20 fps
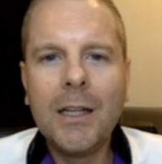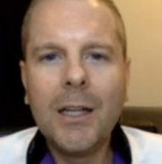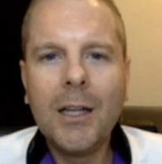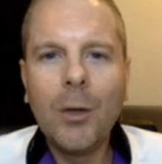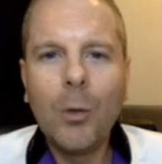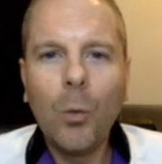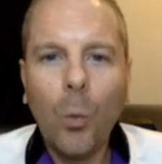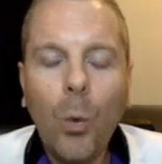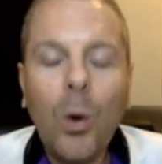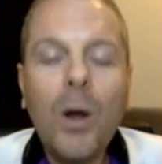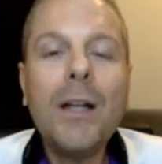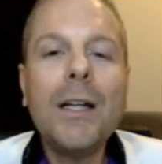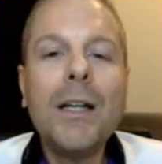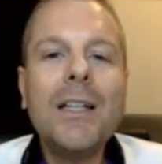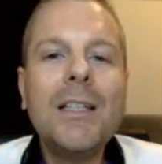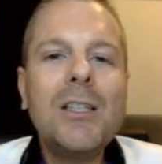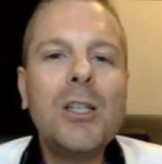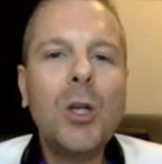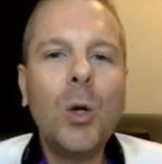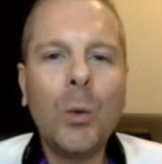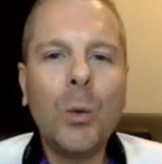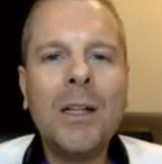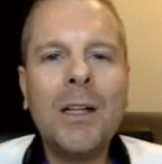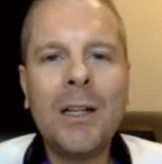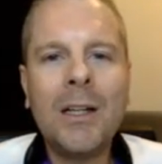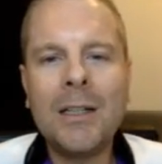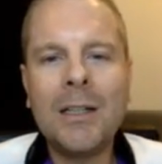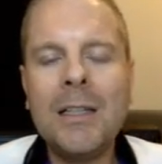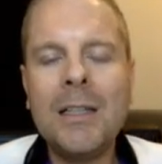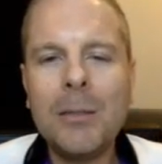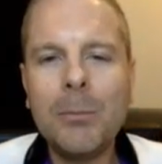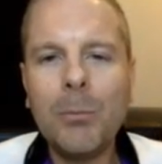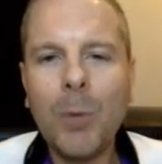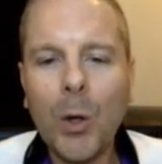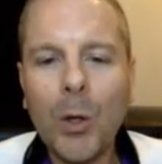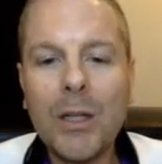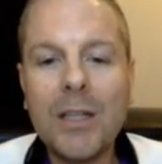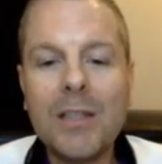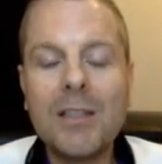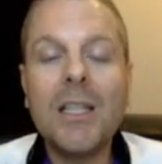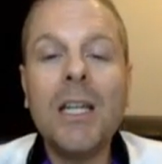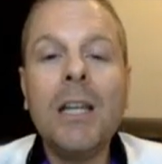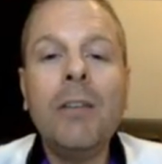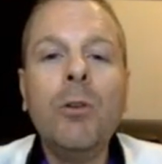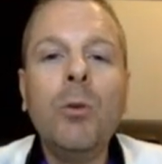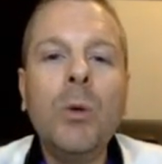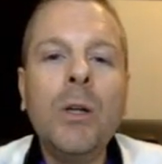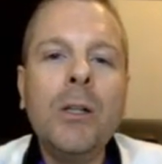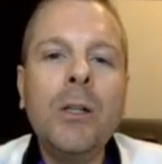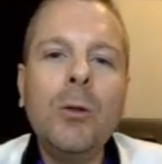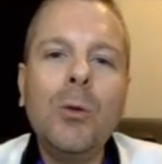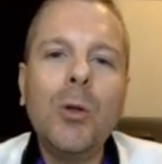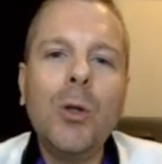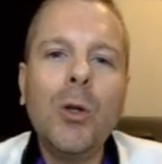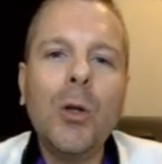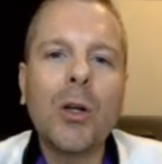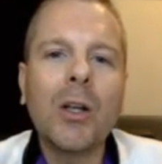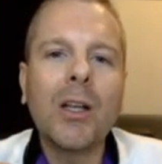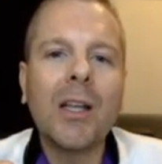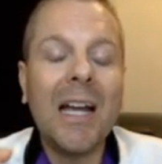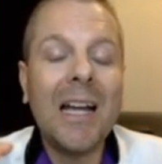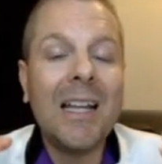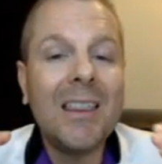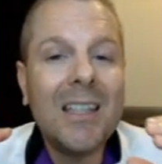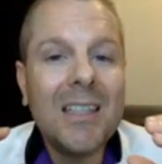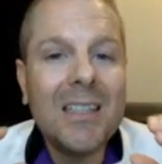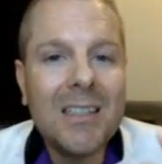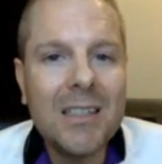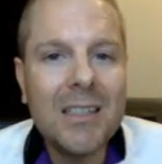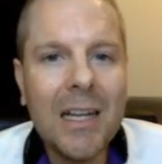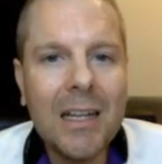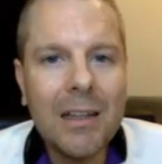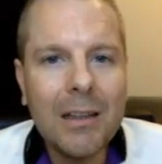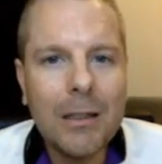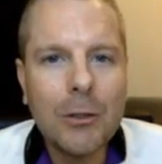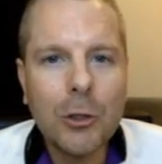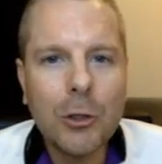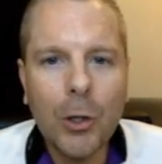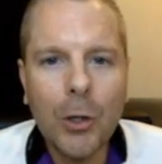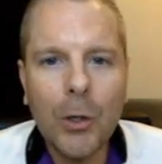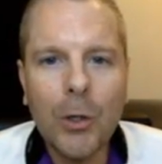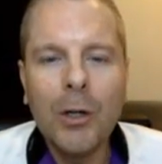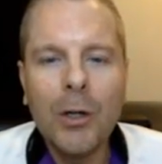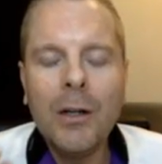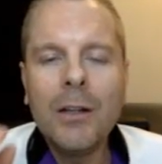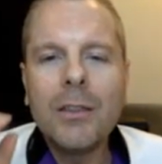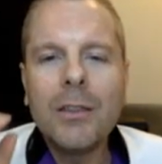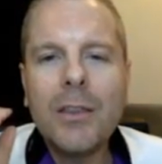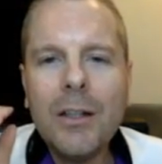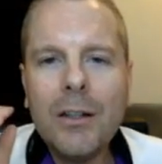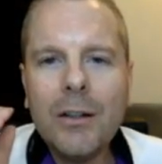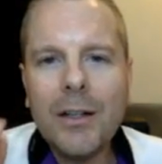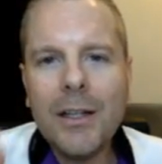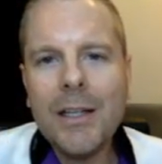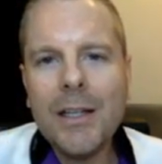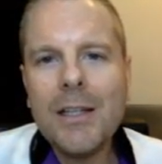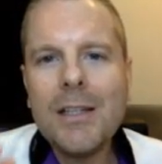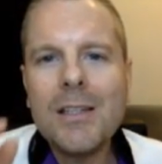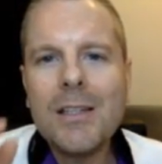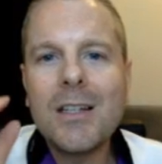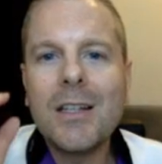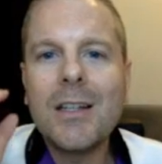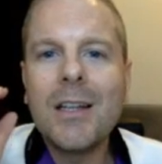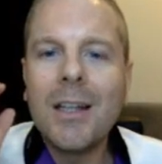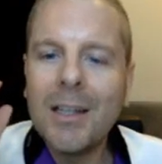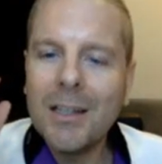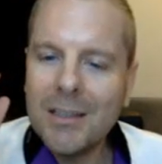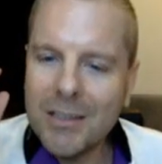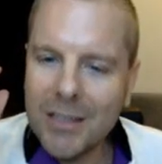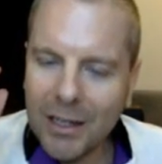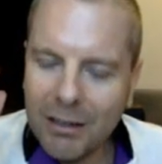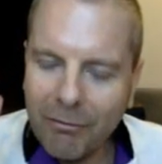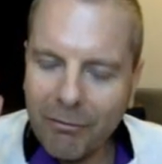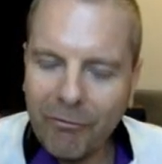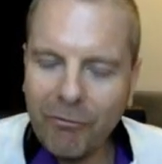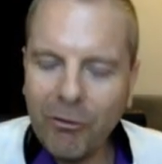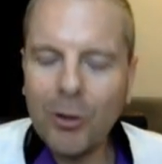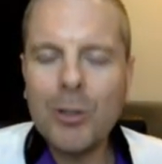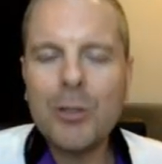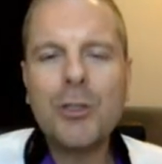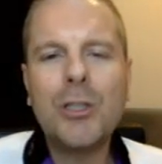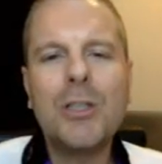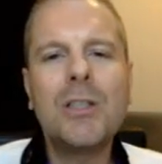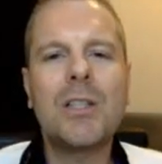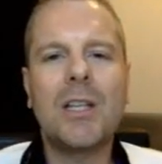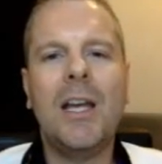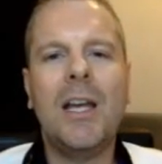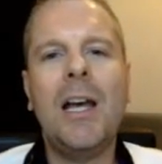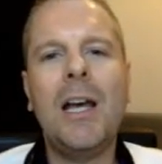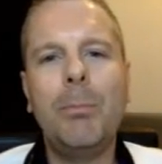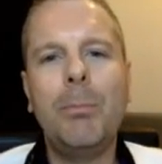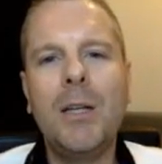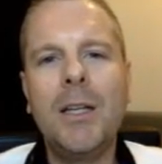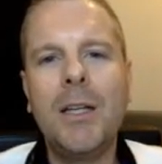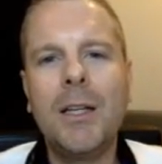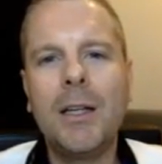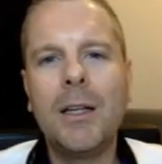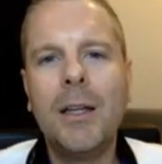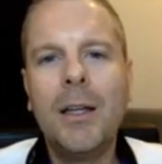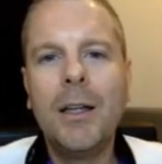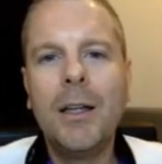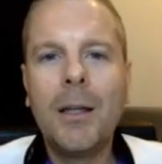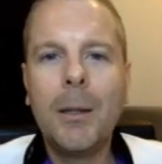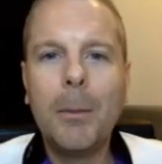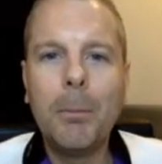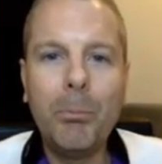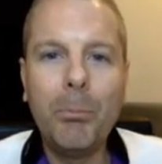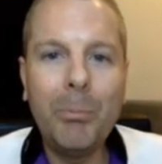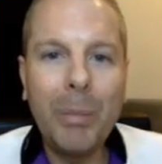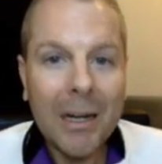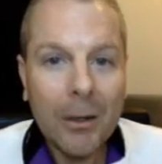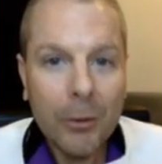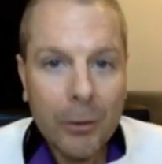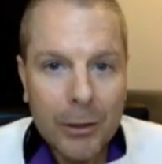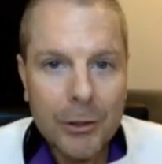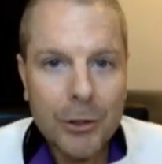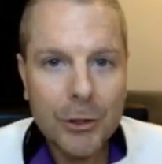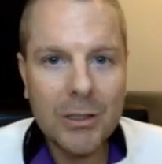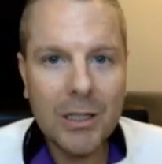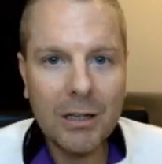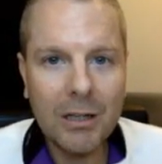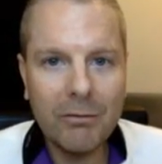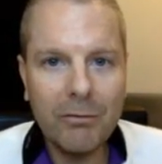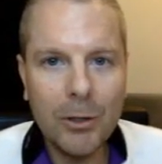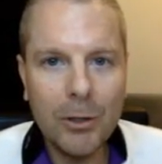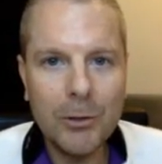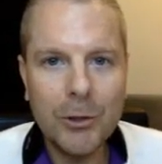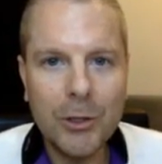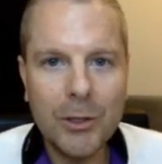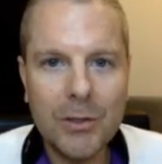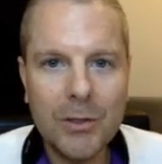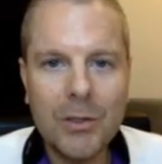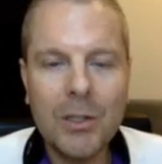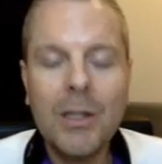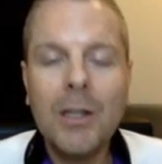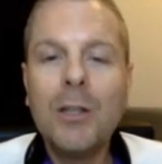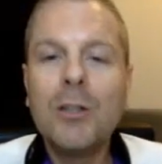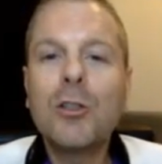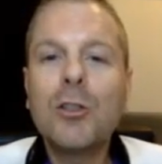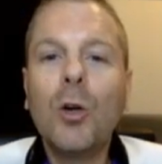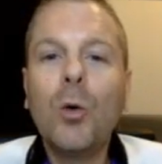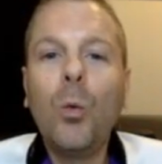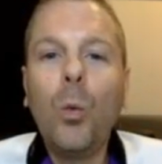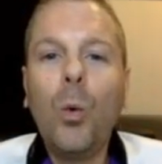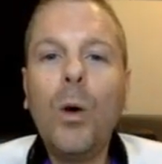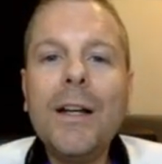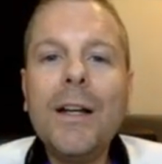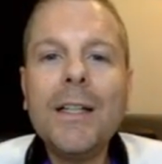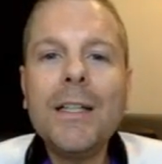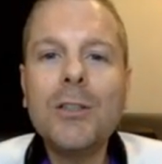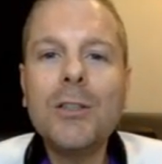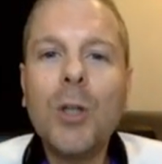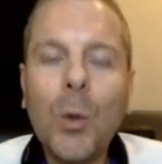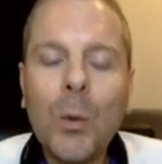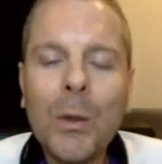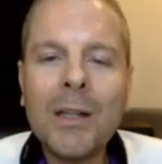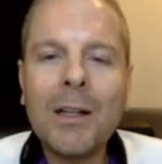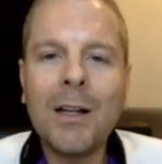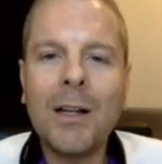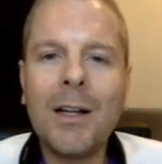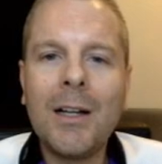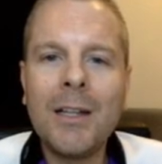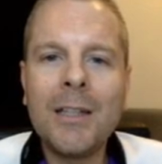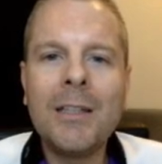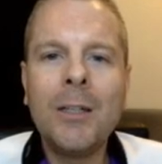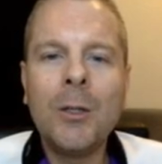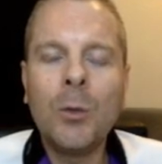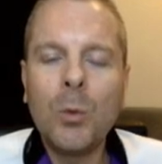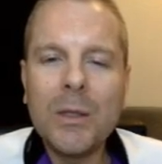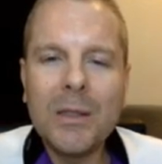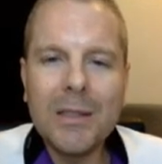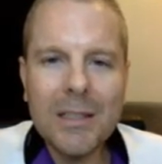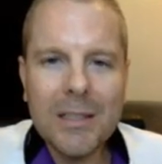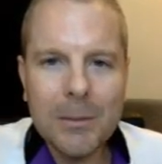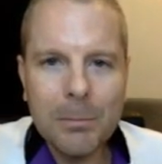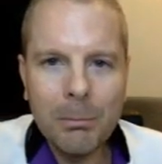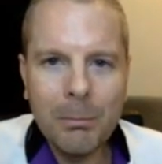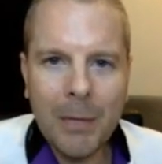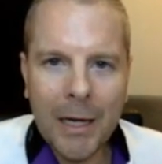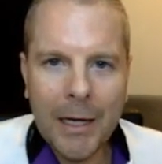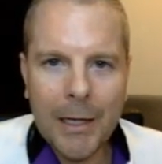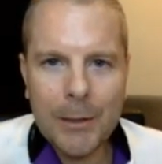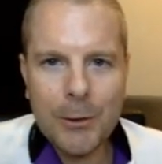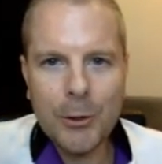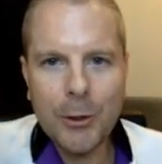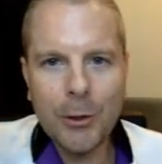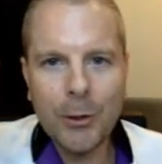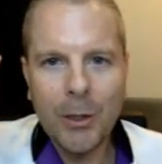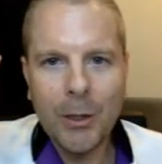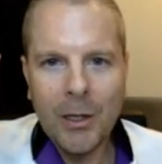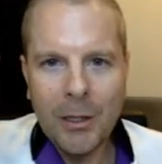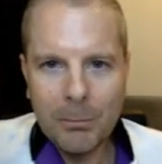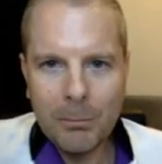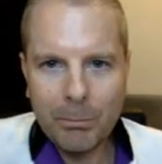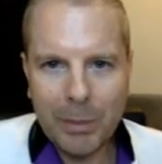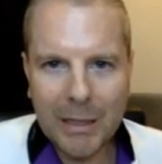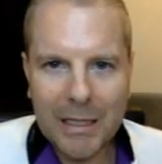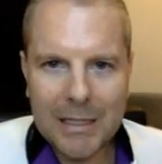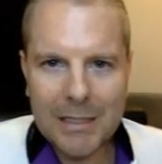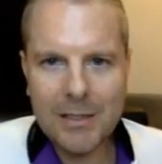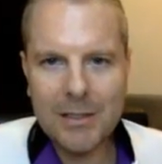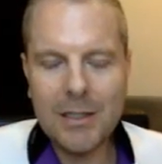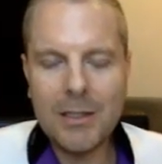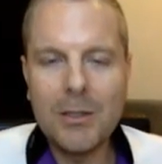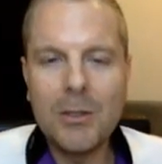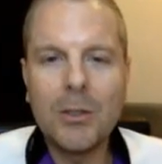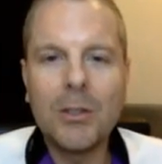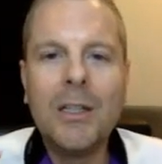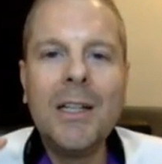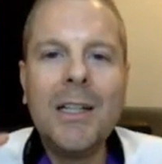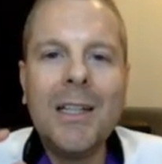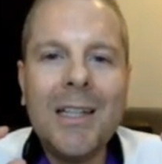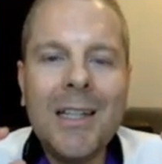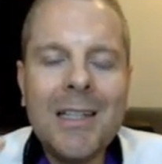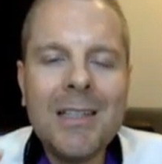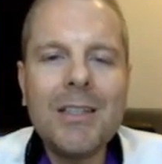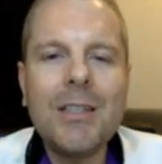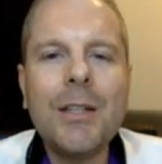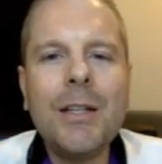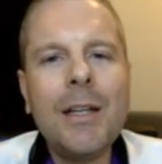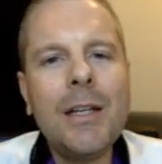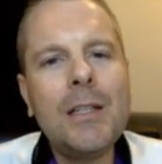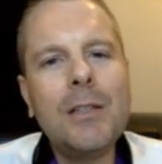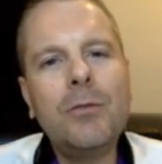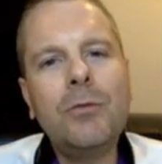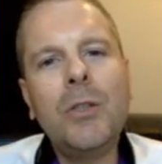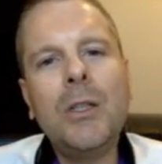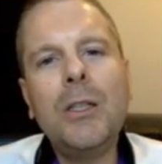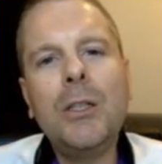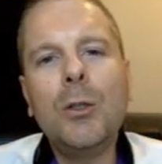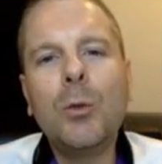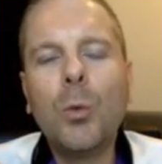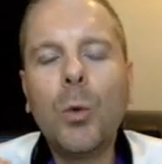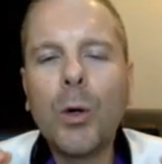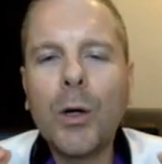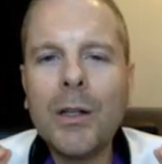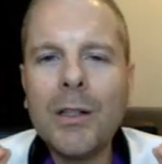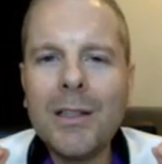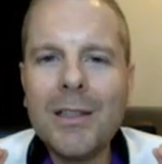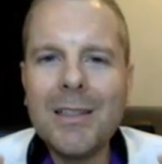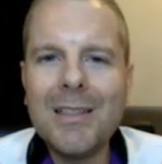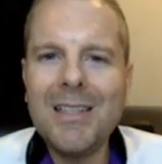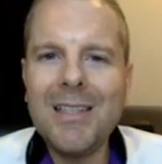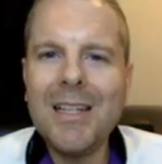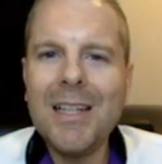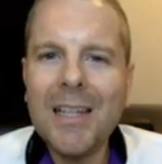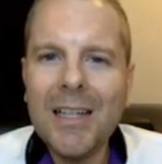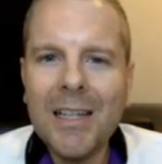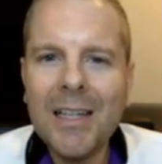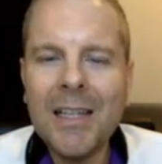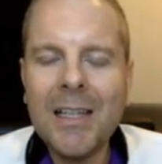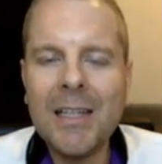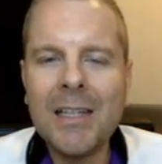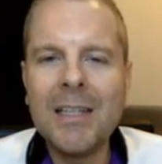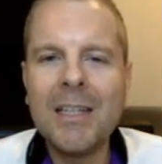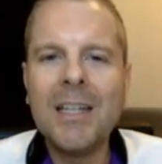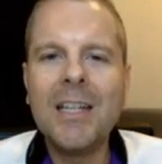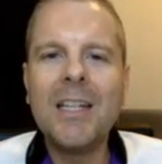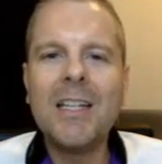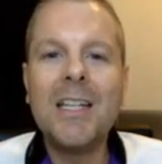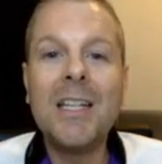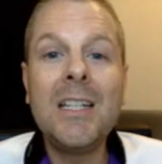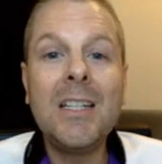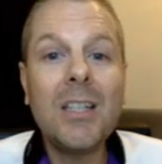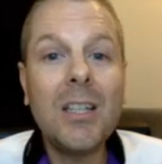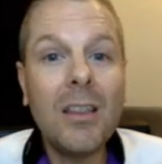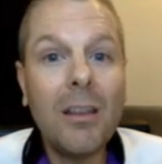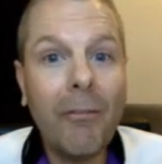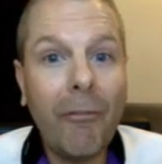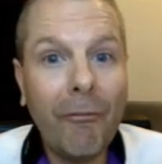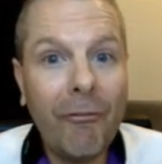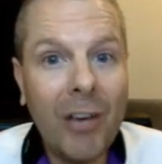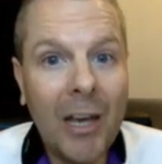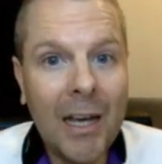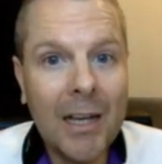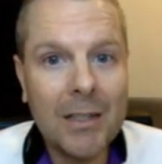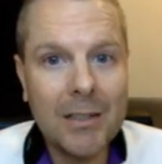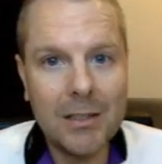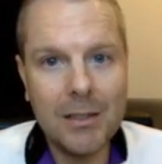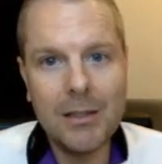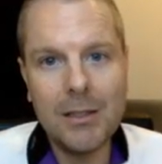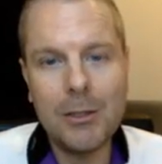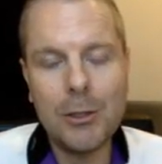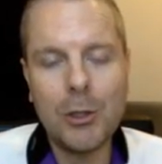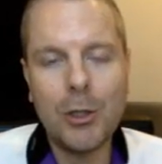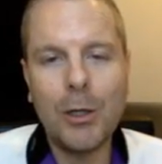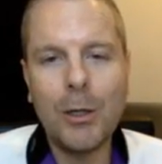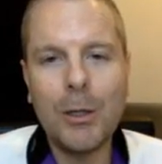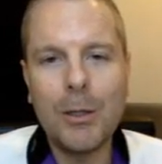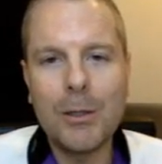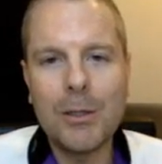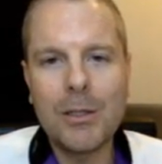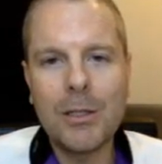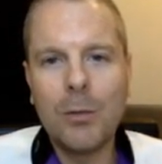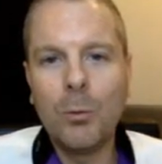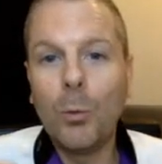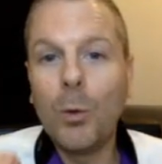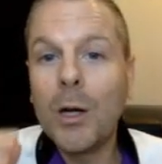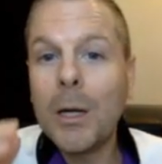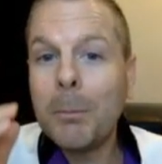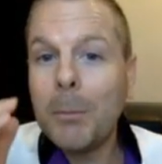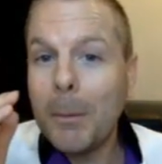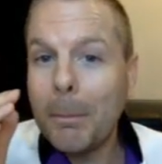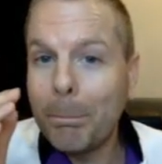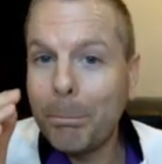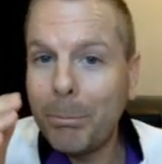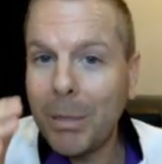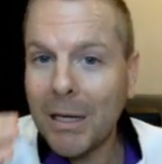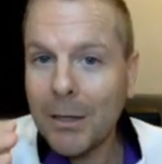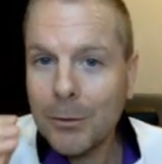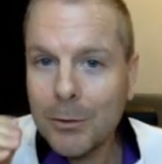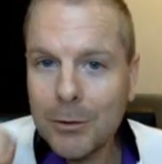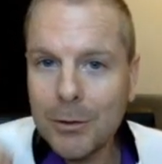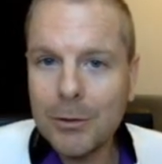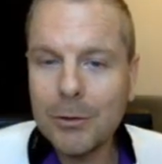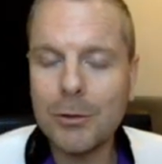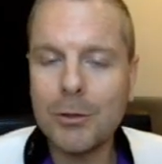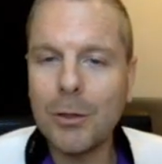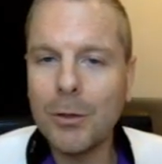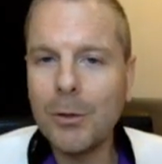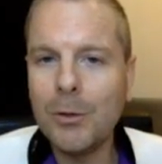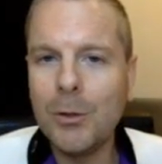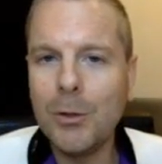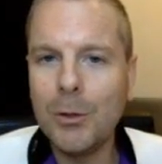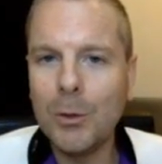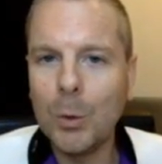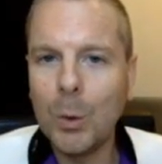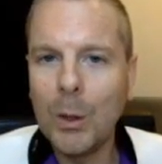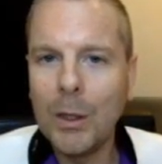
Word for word: What is going on in the markets? Even when you look at the daily chart, there is divergence happening, bearish divergence. So what is going on with this major buy signal? In today's video, we're going to dig in into the facts and the charts, and what I'm about to show you